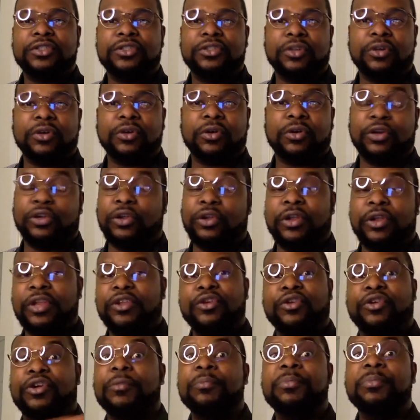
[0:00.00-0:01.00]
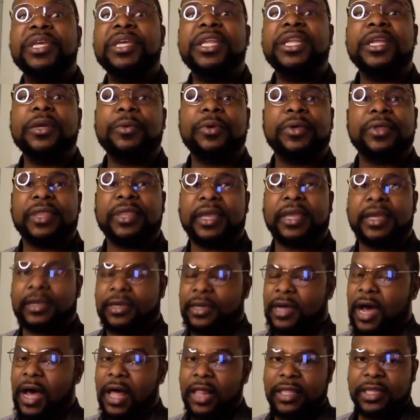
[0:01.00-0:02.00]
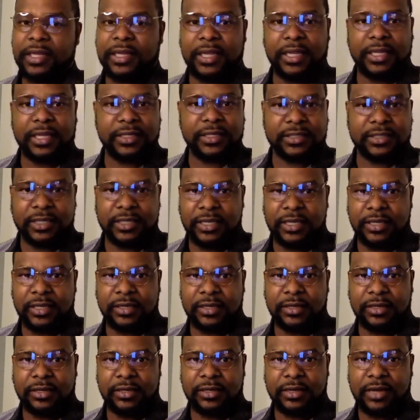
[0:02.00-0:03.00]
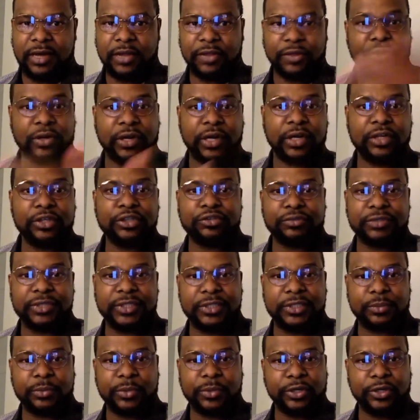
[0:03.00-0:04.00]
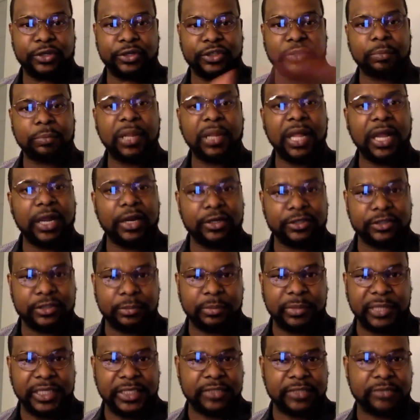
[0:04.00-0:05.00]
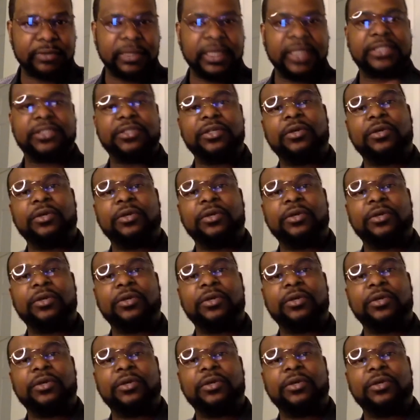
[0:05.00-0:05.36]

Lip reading: And you're competing with like holidays in other countries where your suppliers are based, right?